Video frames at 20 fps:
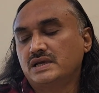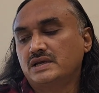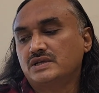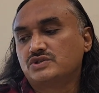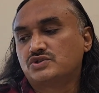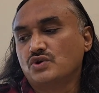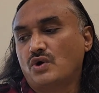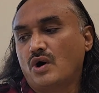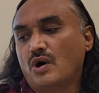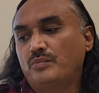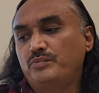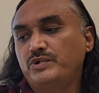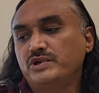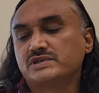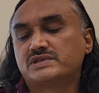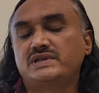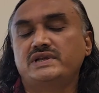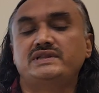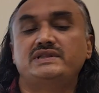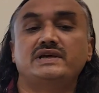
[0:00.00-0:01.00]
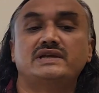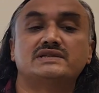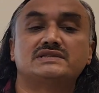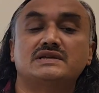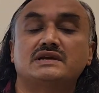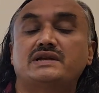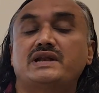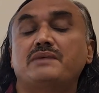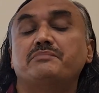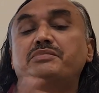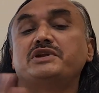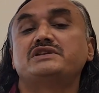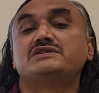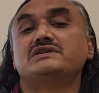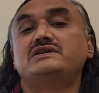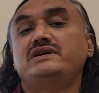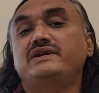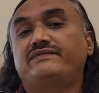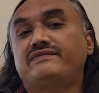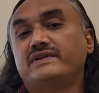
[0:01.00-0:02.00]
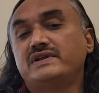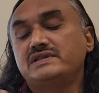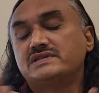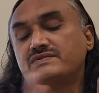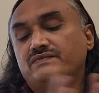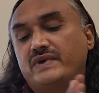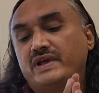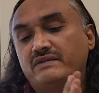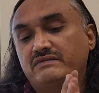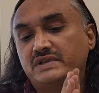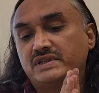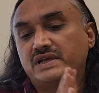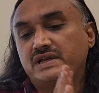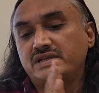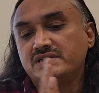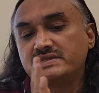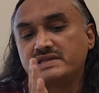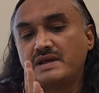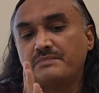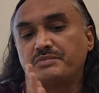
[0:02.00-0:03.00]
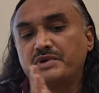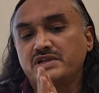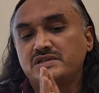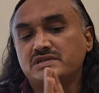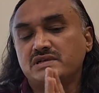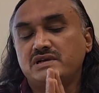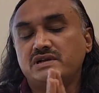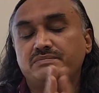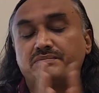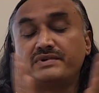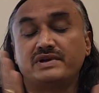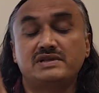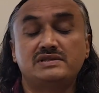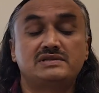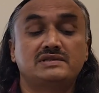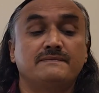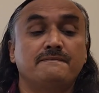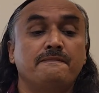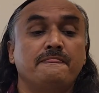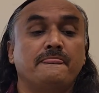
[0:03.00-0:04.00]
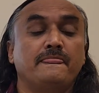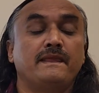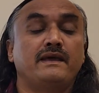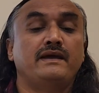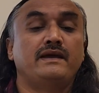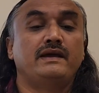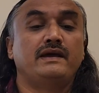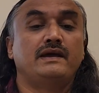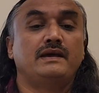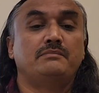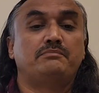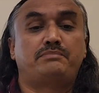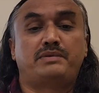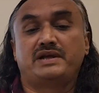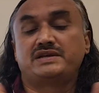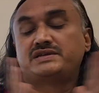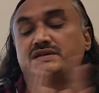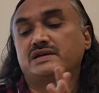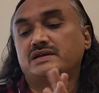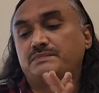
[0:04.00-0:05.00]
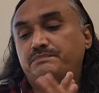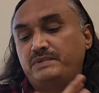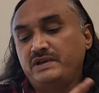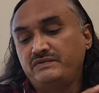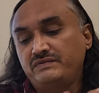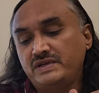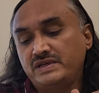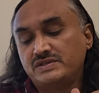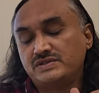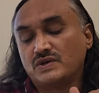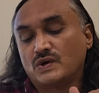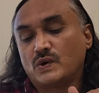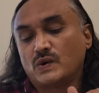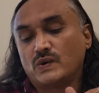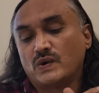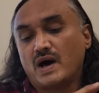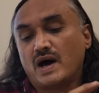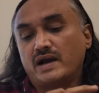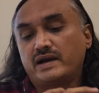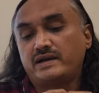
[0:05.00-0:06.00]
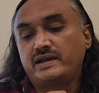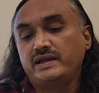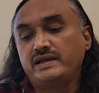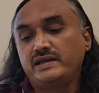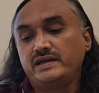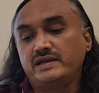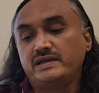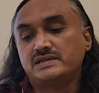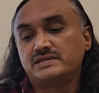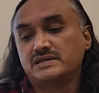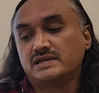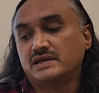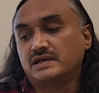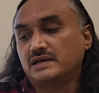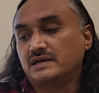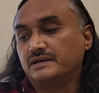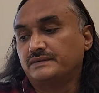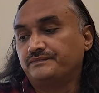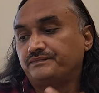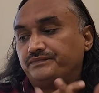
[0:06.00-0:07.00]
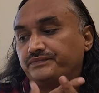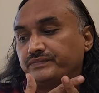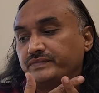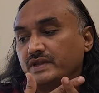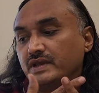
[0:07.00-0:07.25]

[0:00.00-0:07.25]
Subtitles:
So obviously there is a temperature difference. Wherever there is temperature difference, pressure PV is equal to RT is a